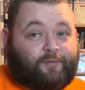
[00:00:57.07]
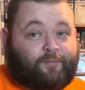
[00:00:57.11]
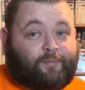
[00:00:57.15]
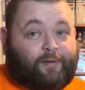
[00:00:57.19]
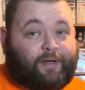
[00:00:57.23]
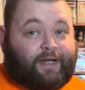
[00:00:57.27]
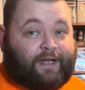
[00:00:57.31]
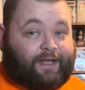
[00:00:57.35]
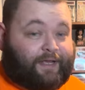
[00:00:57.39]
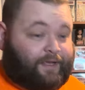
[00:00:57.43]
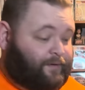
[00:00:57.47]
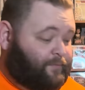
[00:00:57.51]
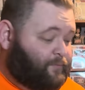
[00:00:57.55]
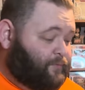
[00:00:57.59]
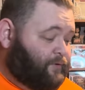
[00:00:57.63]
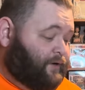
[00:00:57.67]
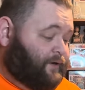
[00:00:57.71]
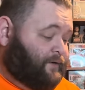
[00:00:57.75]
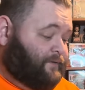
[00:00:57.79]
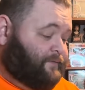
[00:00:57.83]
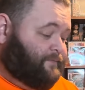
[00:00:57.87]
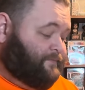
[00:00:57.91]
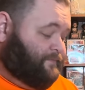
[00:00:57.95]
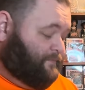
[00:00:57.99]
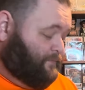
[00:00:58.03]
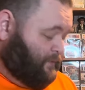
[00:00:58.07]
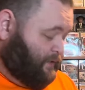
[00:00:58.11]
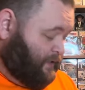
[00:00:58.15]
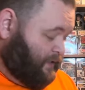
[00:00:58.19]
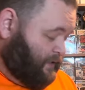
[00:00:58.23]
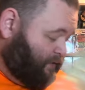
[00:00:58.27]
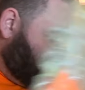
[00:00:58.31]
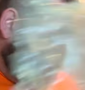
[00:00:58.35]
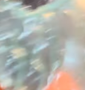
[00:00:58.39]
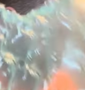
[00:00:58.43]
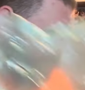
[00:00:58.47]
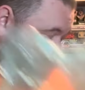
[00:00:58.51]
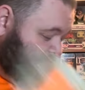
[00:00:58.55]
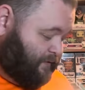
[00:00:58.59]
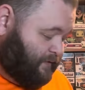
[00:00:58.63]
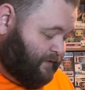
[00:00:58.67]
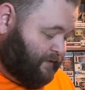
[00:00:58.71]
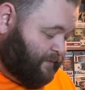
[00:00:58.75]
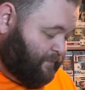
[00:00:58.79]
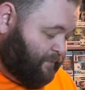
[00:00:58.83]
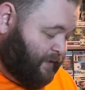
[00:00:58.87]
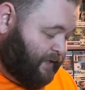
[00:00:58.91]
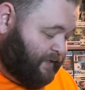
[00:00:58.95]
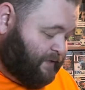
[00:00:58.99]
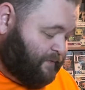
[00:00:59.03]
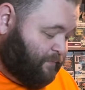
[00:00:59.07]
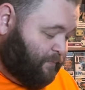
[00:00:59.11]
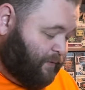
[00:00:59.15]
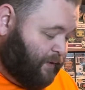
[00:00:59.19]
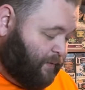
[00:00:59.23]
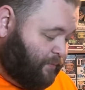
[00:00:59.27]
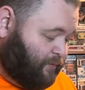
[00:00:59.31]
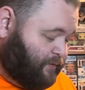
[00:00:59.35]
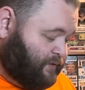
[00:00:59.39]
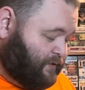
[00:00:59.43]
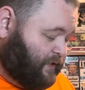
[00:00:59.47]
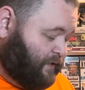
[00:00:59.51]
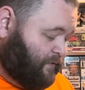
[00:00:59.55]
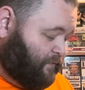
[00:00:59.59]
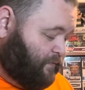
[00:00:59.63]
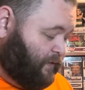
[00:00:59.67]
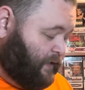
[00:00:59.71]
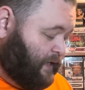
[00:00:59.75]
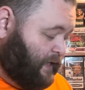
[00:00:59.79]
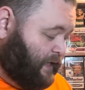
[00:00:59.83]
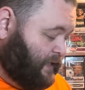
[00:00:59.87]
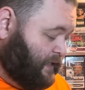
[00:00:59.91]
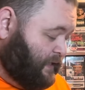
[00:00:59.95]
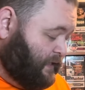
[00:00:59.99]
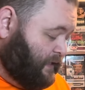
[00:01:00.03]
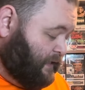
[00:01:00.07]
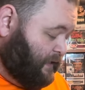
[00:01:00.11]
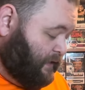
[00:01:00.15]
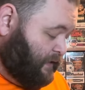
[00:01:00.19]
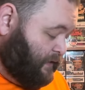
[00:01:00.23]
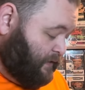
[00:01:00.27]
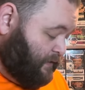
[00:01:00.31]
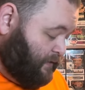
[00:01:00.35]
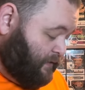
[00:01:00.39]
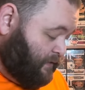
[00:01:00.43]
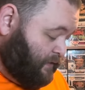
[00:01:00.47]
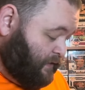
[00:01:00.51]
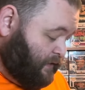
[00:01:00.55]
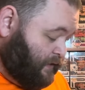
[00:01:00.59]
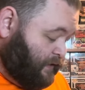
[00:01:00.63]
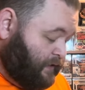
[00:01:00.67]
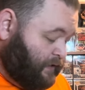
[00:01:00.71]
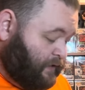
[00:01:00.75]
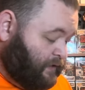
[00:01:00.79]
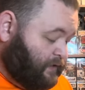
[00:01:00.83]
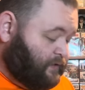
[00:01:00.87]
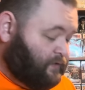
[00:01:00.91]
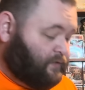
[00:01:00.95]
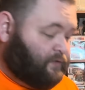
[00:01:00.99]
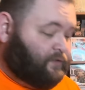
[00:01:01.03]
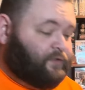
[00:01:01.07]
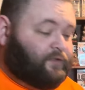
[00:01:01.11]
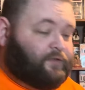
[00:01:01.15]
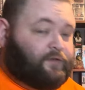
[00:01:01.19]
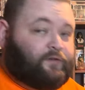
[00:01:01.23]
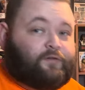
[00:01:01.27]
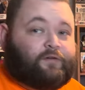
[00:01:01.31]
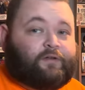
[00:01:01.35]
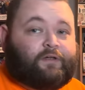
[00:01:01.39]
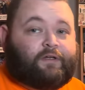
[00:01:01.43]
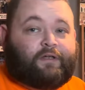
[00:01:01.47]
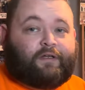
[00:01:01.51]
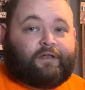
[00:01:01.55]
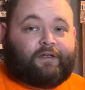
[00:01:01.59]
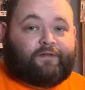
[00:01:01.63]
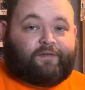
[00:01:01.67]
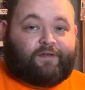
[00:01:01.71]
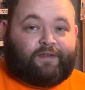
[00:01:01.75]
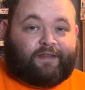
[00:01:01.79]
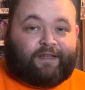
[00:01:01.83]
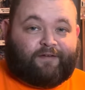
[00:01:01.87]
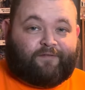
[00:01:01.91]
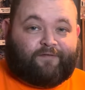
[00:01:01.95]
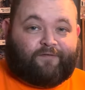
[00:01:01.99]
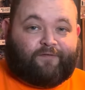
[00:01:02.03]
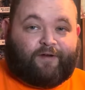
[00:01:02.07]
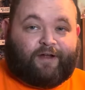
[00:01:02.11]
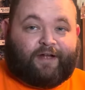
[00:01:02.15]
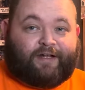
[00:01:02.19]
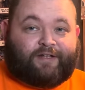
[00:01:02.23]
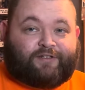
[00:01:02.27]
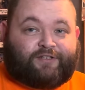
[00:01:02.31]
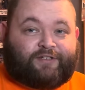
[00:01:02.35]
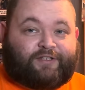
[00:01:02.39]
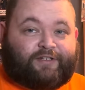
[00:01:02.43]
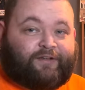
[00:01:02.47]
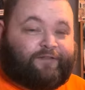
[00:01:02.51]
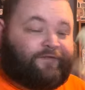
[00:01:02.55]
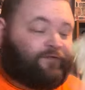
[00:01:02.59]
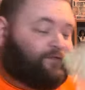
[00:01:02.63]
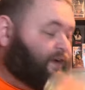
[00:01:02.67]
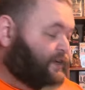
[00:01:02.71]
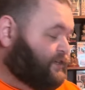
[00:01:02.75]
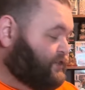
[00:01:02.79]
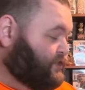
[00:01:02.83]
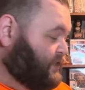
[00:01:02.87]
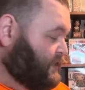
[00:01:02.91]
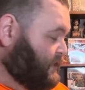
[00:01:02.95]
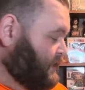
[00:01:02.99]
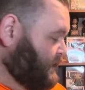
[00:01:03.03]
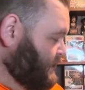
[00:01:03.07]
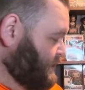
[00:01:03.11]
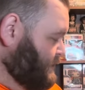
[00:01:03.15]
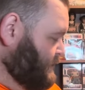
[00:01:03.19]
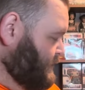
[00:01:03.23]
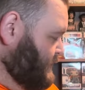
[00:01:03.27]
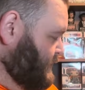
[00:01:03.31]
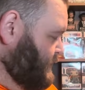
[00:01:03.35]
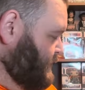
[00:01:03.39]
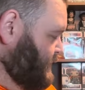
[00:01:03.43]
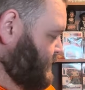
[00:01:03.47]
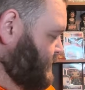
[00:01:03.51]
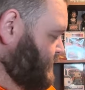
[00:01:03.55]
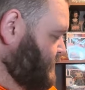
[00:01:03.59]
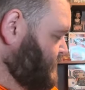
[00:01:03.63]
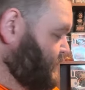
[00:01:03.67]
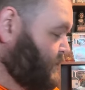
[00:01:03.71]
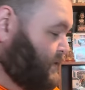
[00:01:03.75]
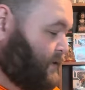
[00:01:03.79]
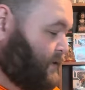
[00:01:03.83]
packing, Bryan. We got some nice bubble stuff laid in here. So if anything fragile is in here, it